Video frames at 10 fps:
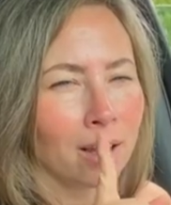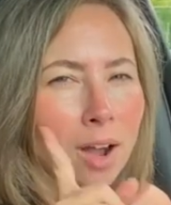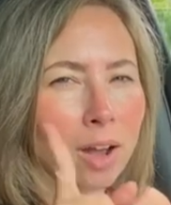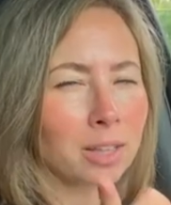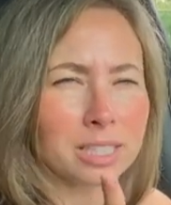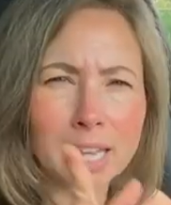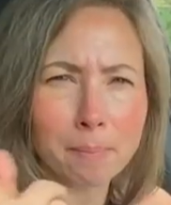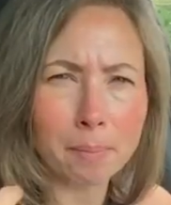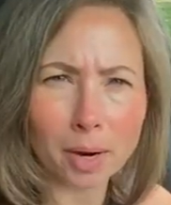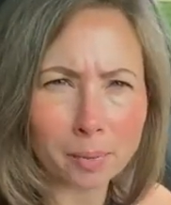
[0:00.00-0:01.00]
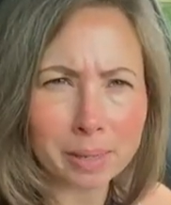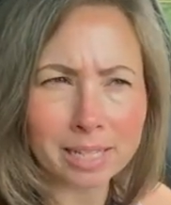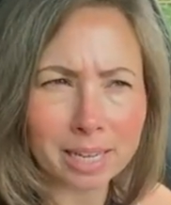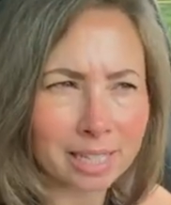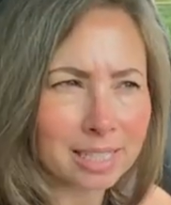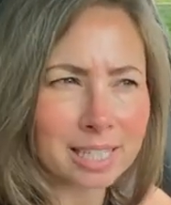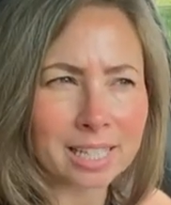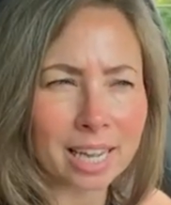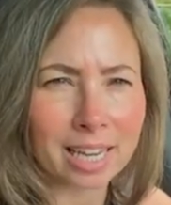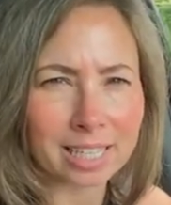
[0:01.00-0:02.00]
Holiday Barbie
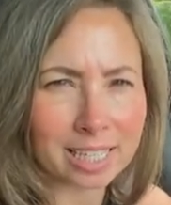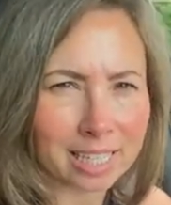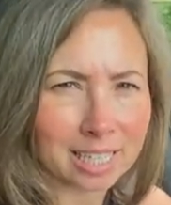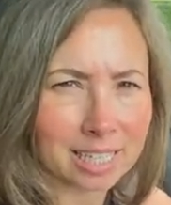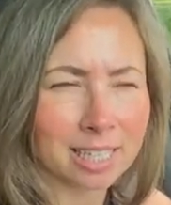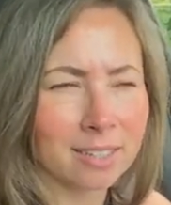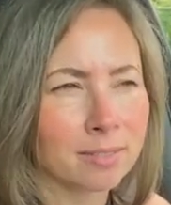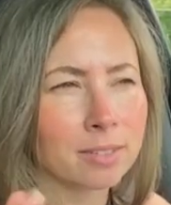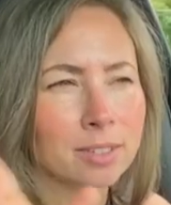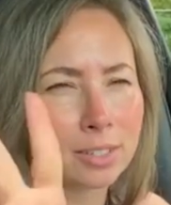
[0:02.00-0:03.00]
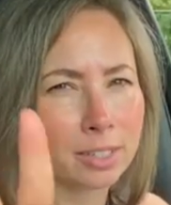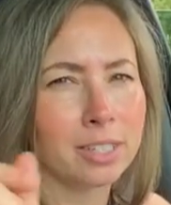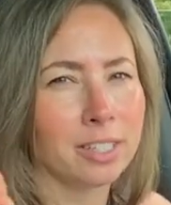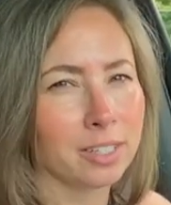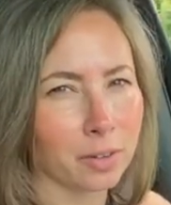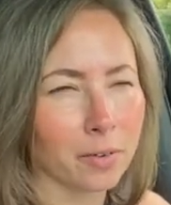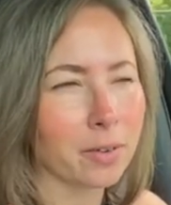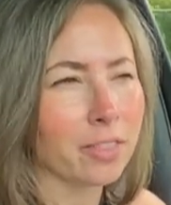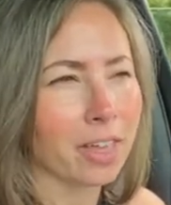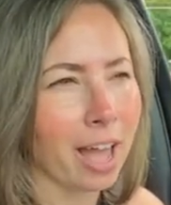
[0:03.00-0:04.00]
nineteen ninety.
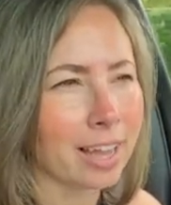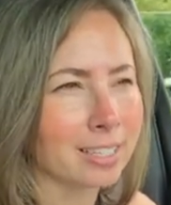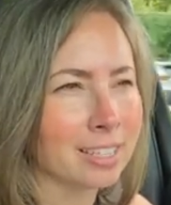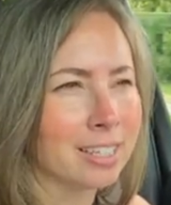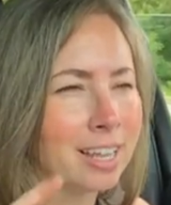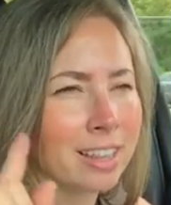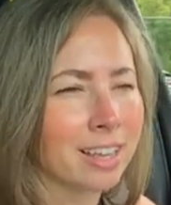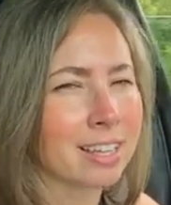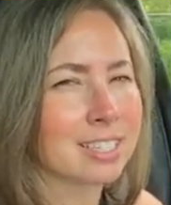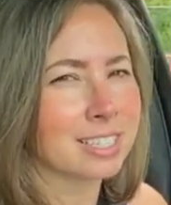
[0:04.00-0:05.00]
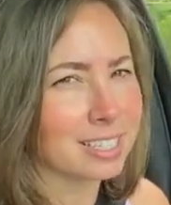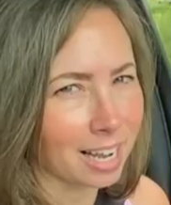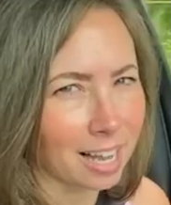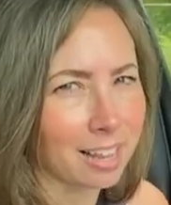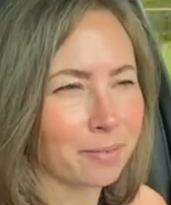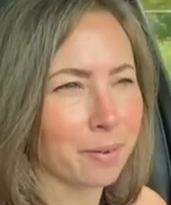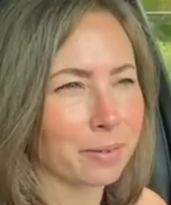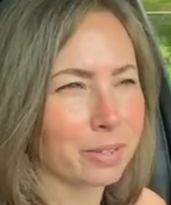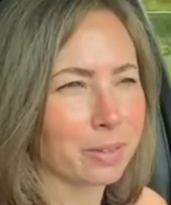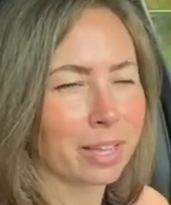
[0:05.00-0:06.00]
Google that. That's exactly what
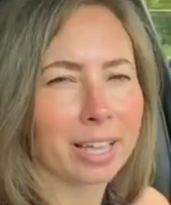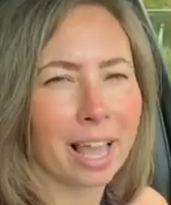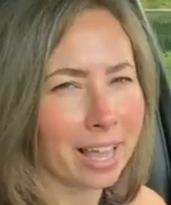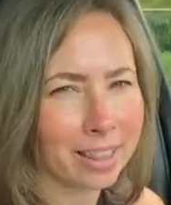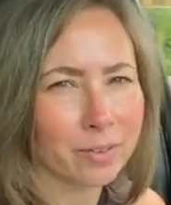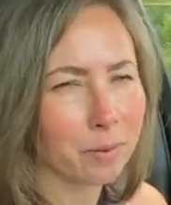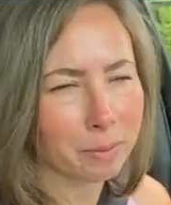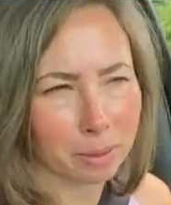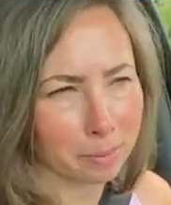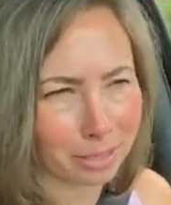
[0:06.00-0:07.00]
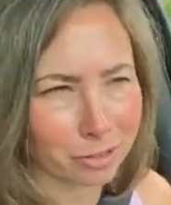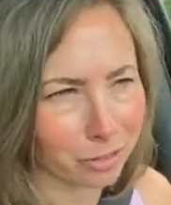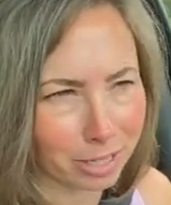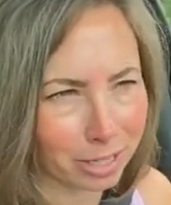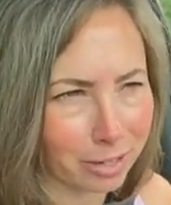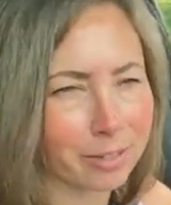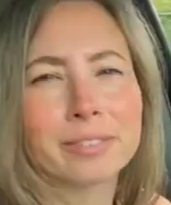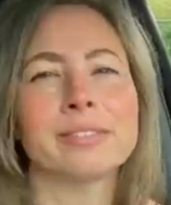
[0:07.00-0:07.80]
we're doing. And there will be a picture in here.